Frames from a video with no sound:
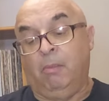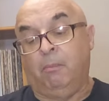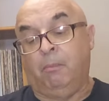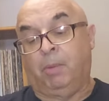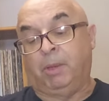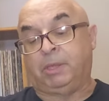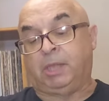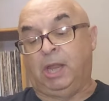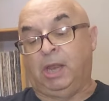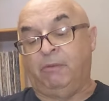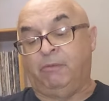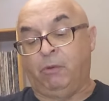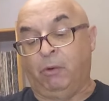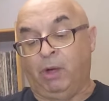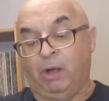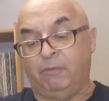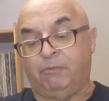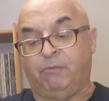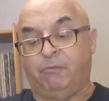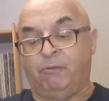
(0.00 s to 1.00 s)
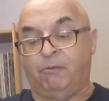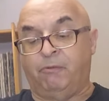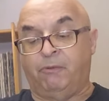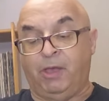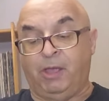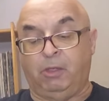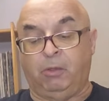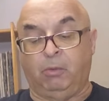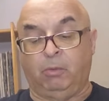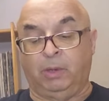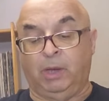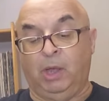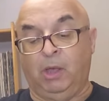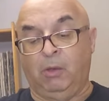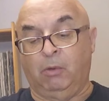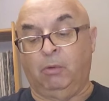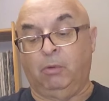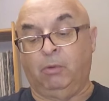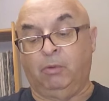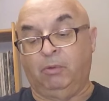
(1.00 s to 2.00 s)
But then if you're enough of a fan, you'll
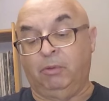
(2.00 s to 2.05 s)
know,